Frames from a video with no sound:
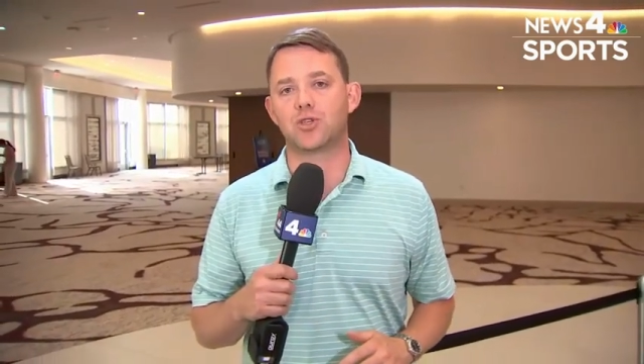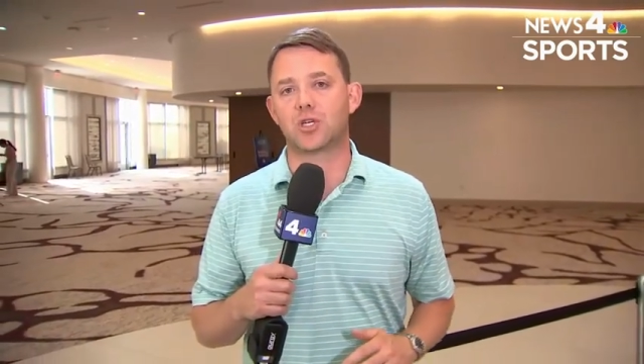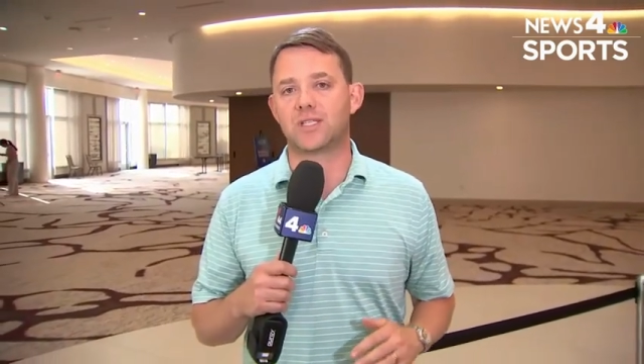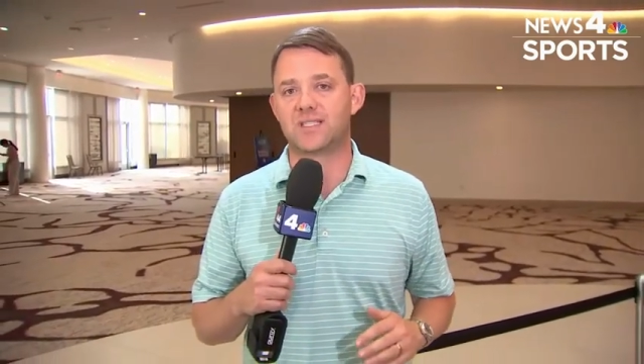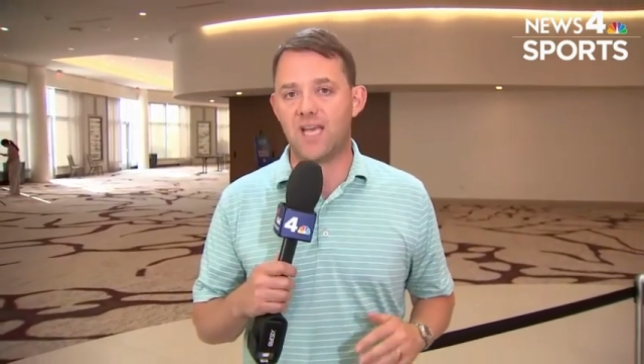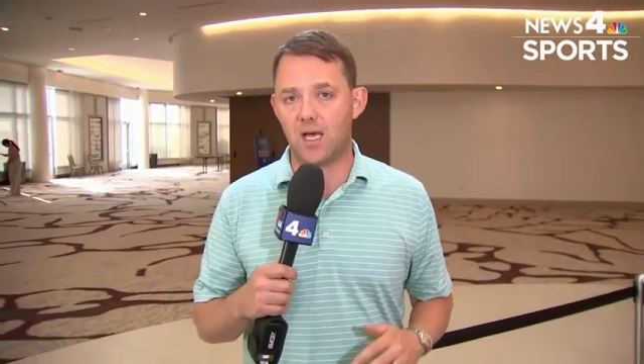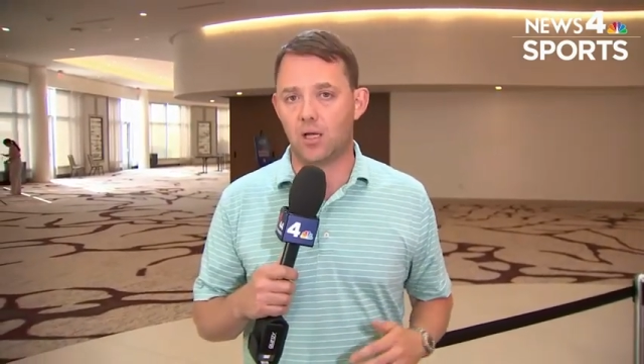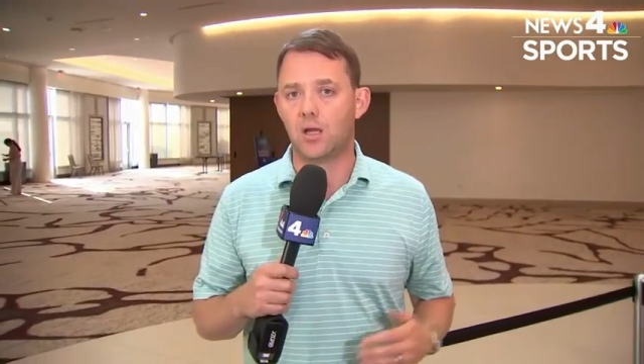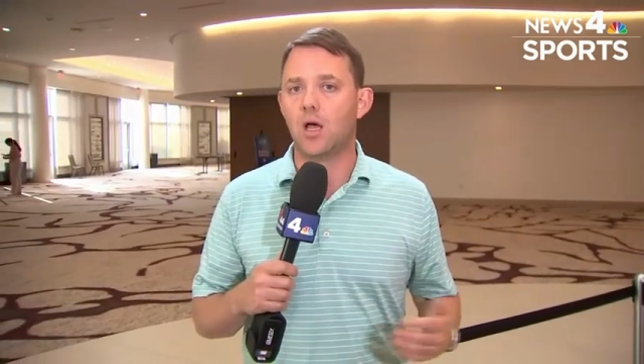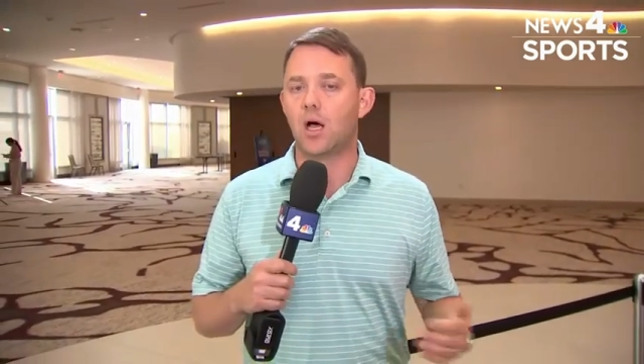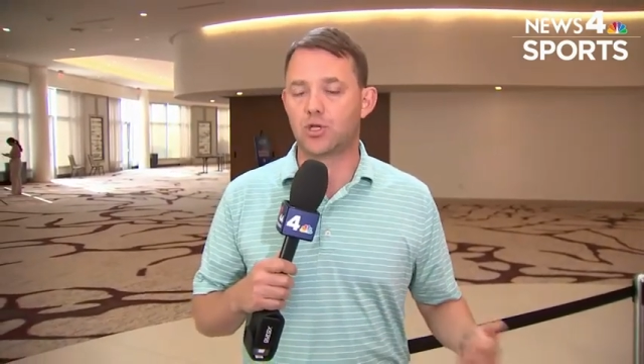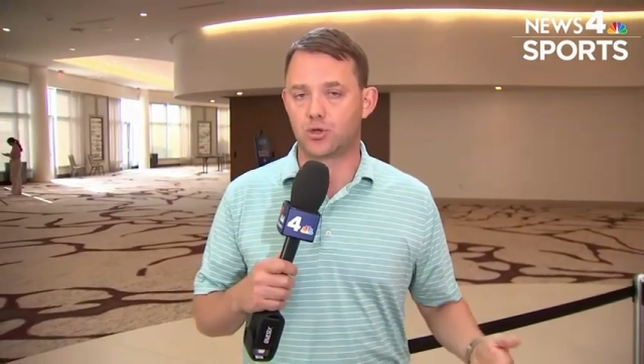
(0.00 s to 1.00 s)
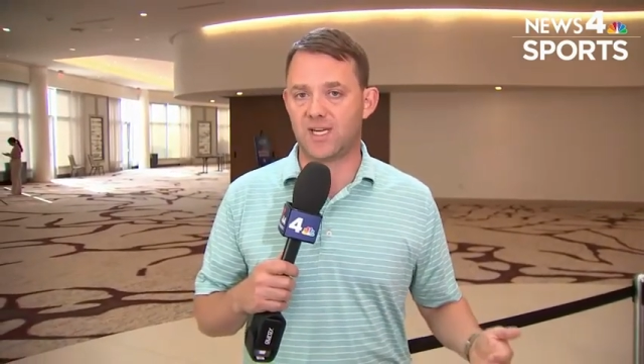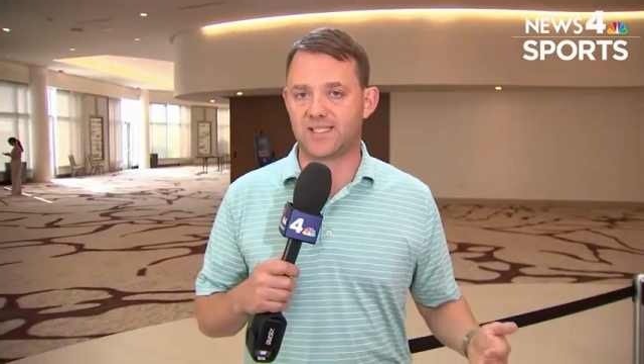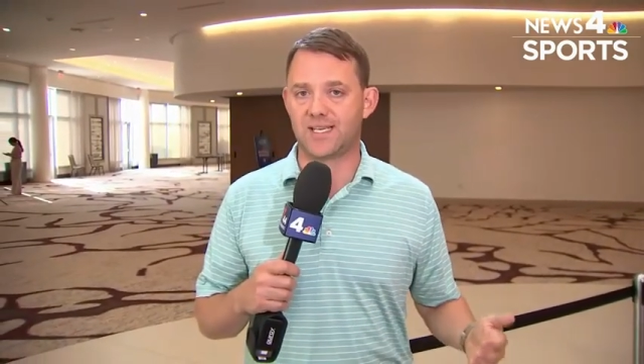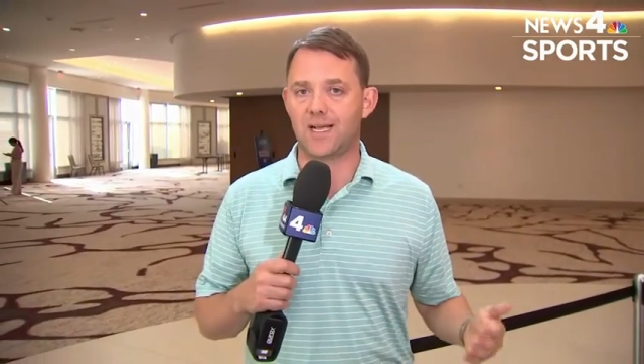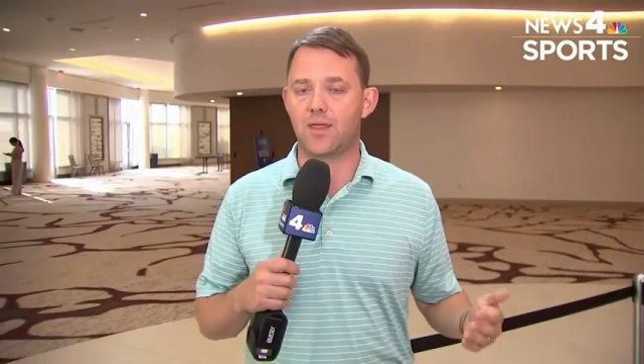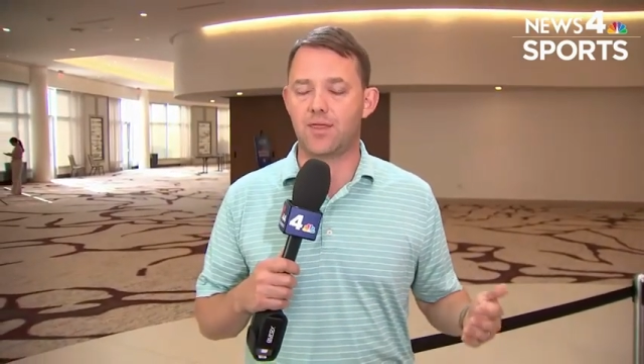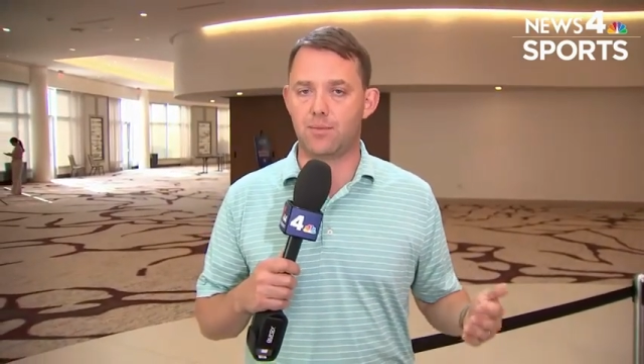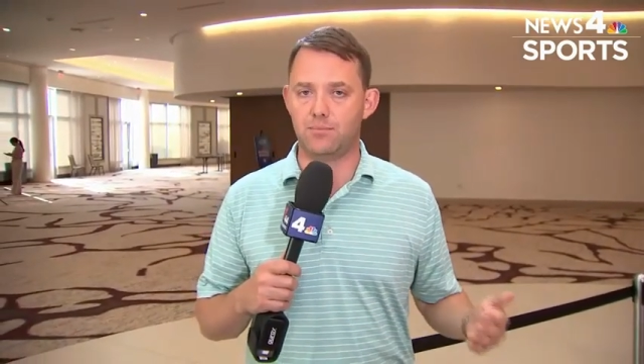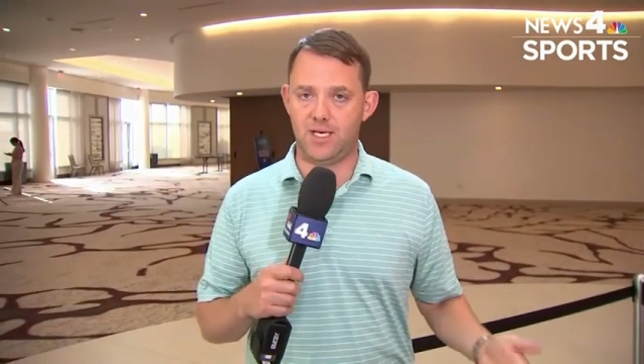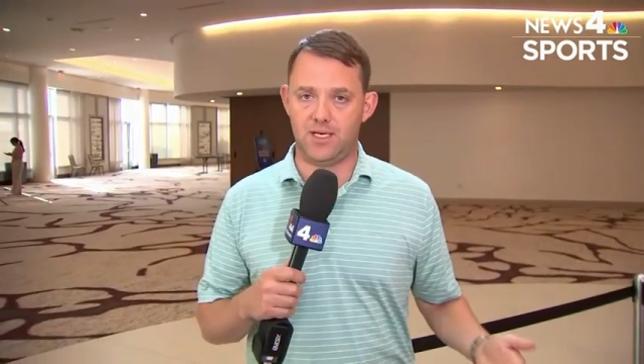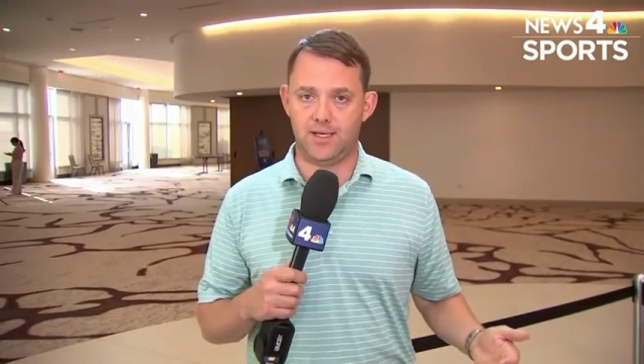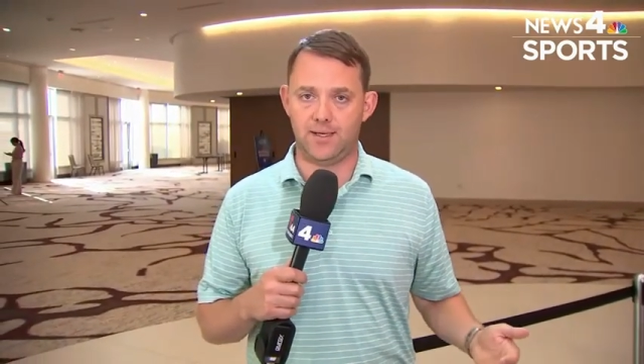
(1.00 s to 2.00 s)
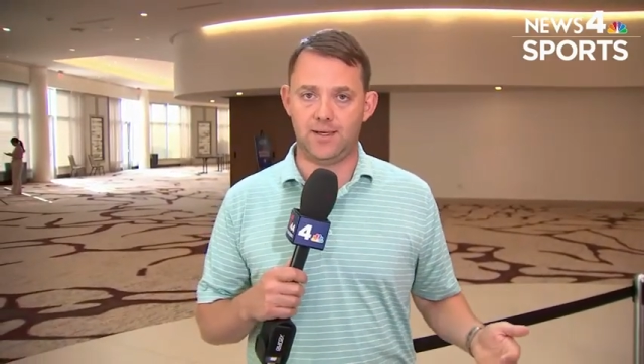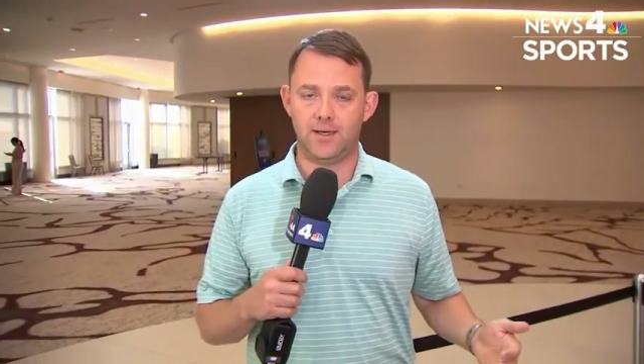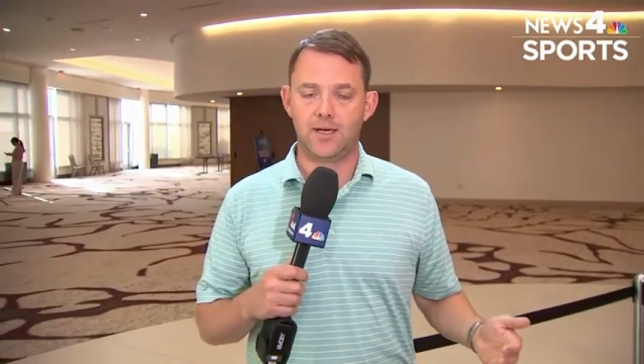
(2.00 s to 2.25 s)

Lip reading: Goodell addressing the media.